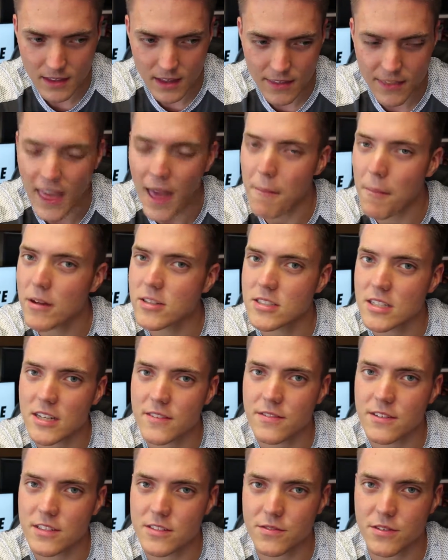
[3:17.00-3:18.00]
that much a
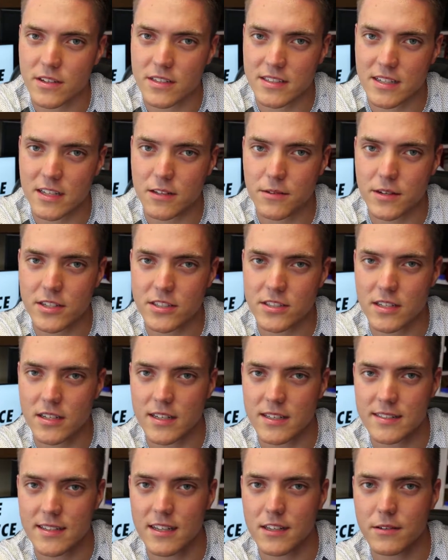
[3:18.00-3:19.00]
difference for acceleration and
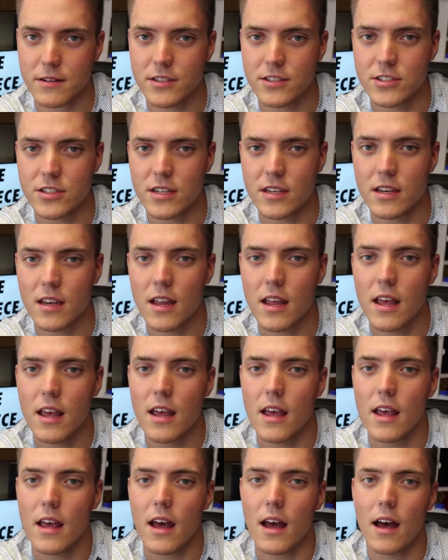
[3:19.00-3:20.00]
deceleration.
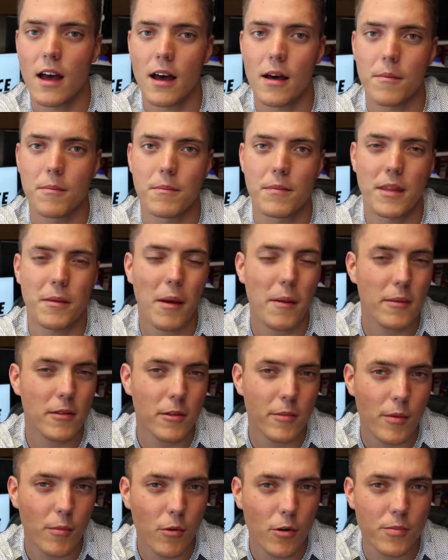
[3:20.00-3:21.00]
They might be a
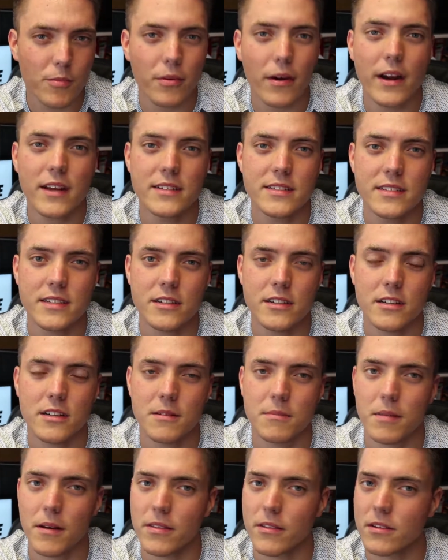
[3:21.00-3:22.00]
little bit more
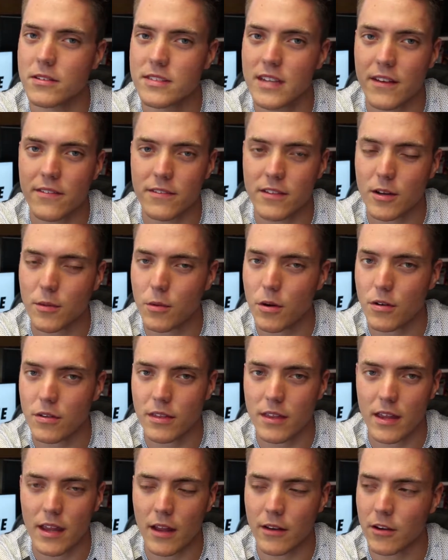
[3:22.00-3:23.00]
pricier, but they're definitely
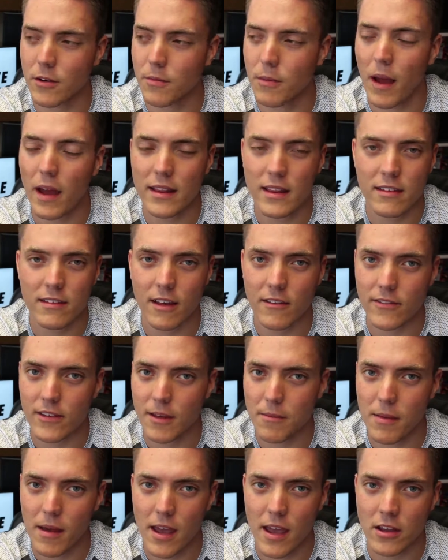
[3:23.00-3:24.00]
worth it. And you're buying these off
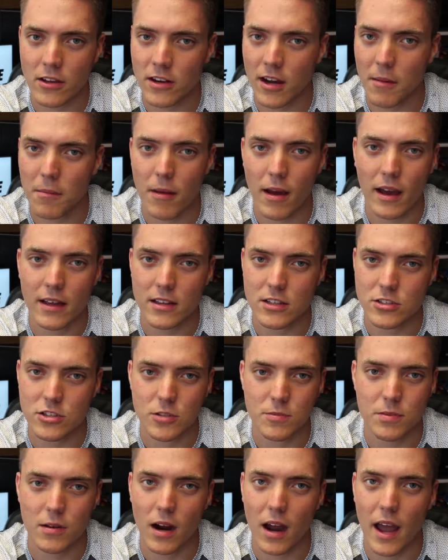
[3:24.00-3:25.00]
eBay, and you're not buying the
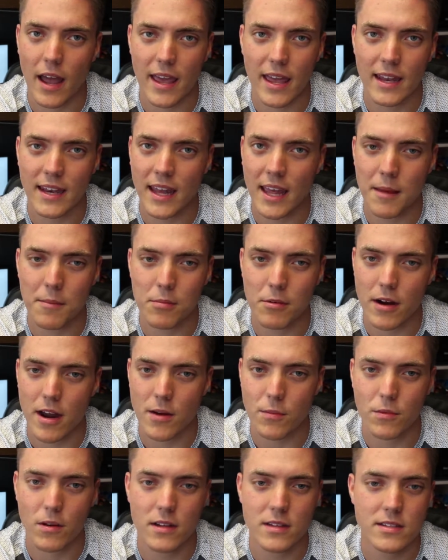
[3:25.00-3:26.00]
super high-end name
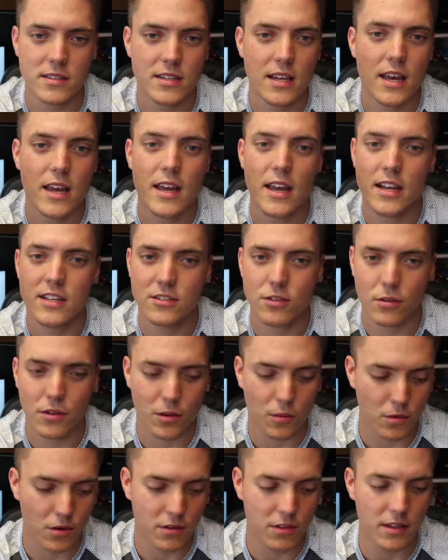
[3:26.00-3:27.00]
brand ones. It's
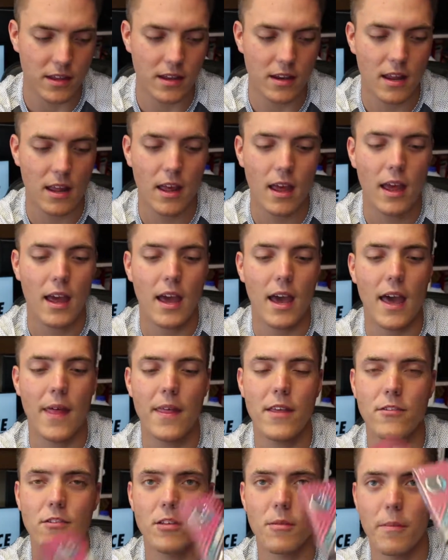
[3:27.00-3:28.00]
totally worth it. And
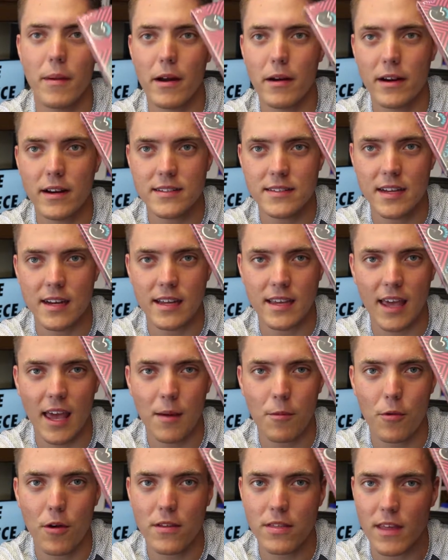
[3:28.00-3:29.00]
these are the bearings that it
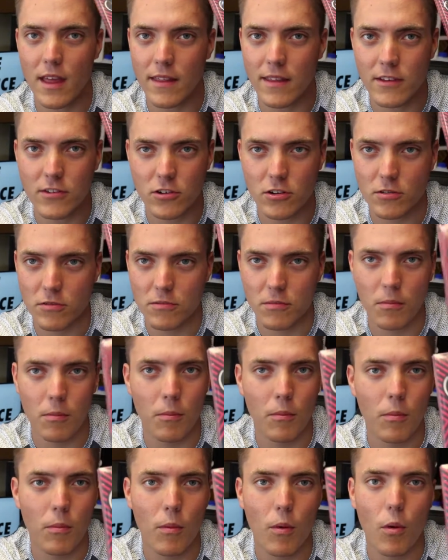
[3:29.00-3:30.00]
came with, and these are
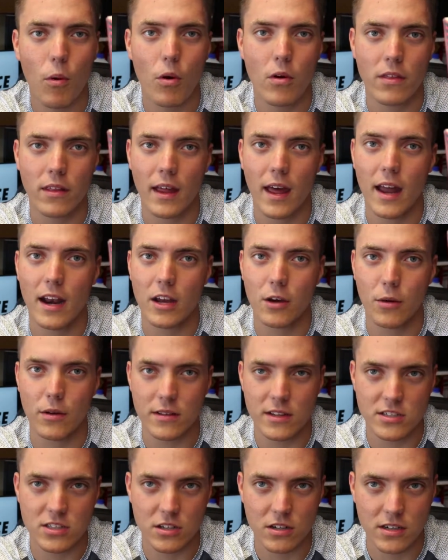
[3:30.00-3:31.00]
more than adequate.
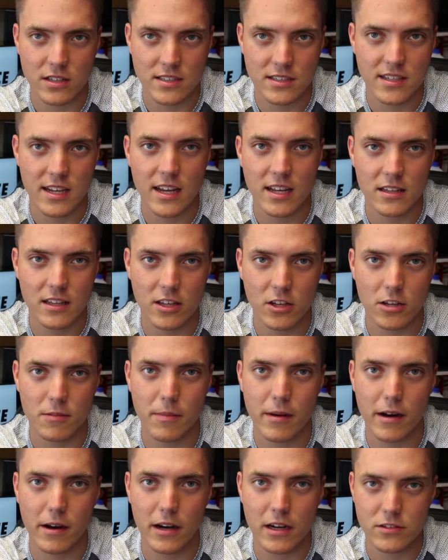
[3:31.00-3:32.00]
These are insanely good
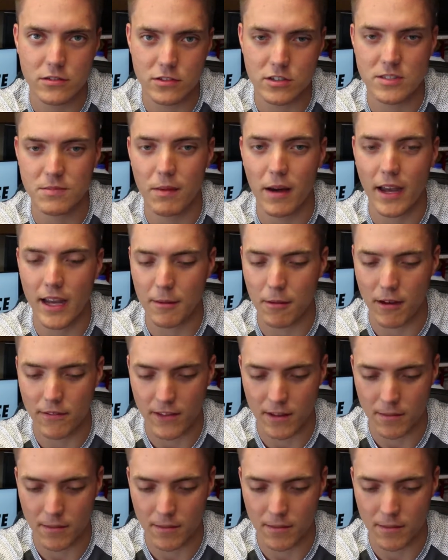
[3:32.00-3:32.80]
bearings for just buying them off